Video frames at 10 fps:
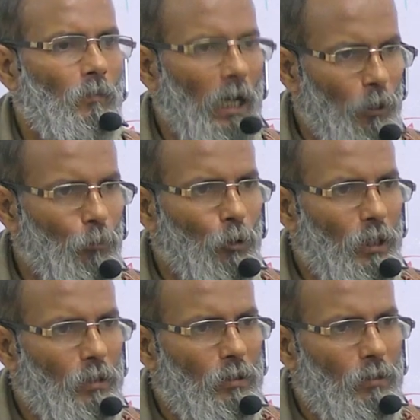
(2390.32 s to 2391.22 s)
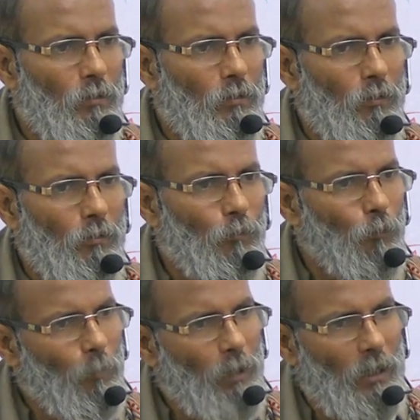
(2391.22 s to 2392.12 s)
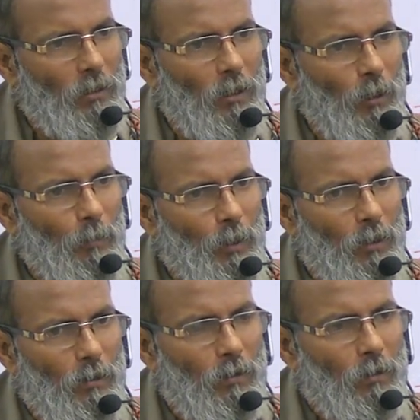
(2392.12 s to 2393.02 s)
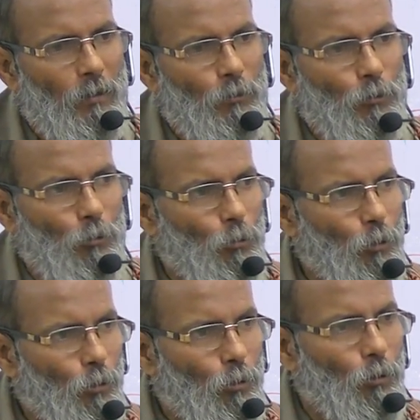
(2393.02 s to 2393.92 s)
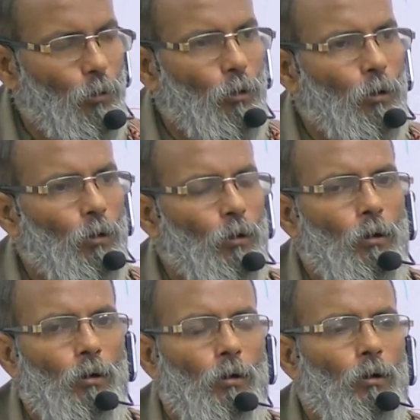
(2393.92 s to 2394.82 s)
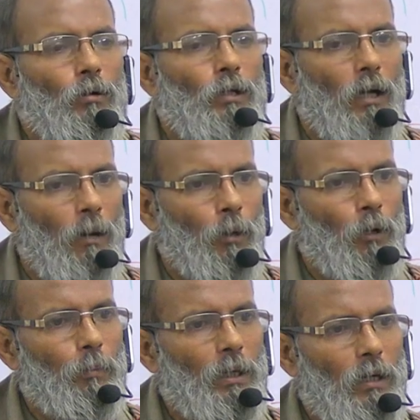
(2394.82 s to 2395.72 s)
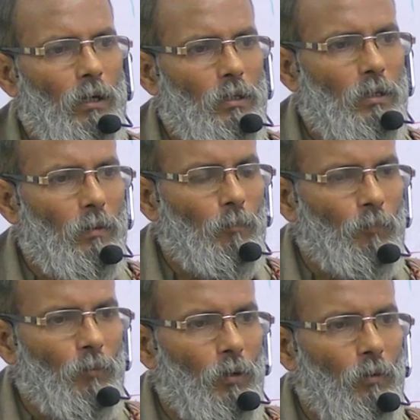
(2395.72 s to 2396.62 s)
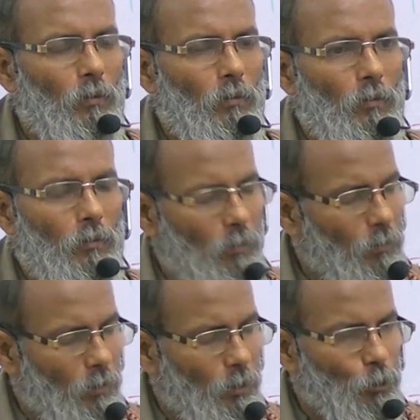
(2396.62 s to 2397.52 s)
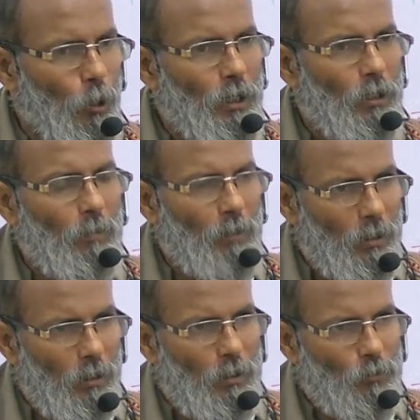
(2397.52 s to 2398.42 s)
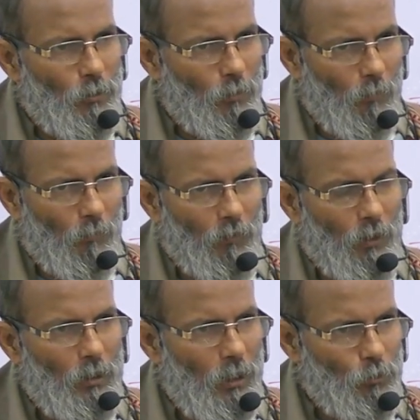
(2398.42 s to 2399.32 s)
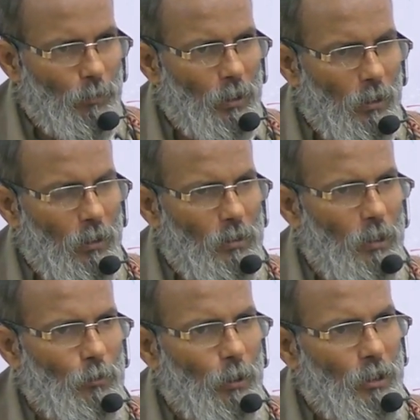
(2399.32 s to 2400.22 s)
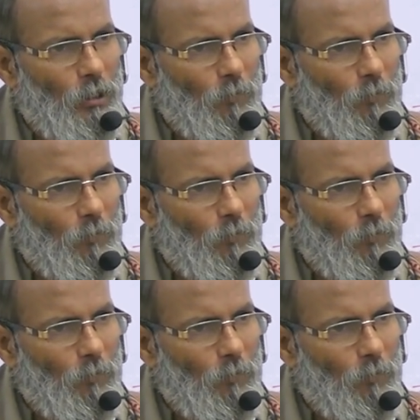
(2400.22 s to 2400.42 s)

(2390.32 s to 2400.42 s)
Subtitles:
accumulates to form another cavity. So, though the number of metatarsal, the joint tarsometatarsal joints